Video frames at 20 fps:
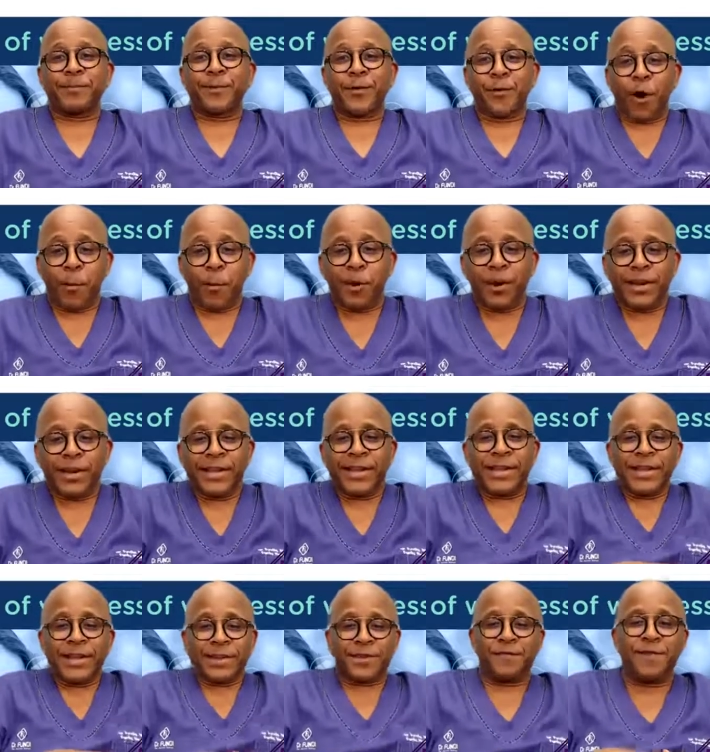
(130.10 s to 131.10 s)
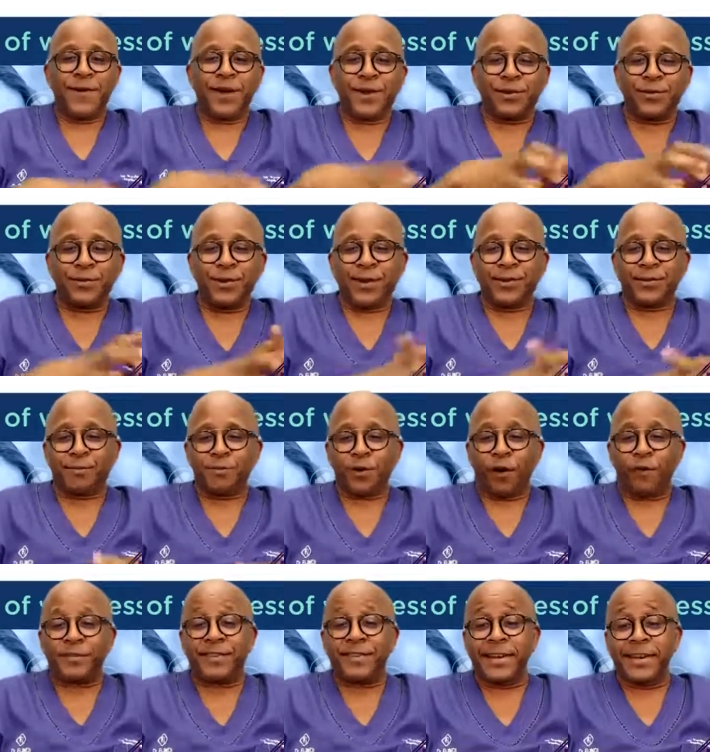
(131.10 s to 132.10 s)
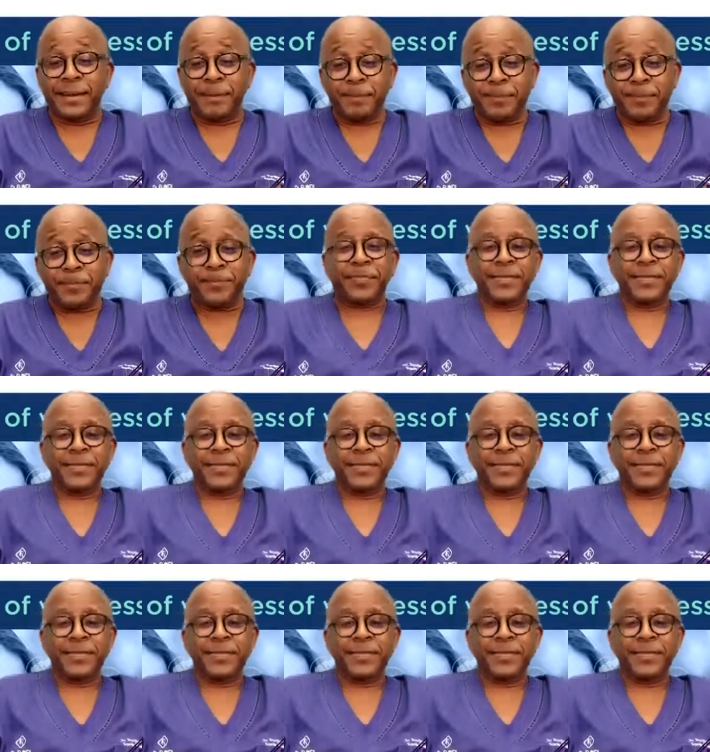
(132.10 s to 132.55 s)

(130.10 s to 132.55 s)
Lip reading: commonly referred to as Prof Slim.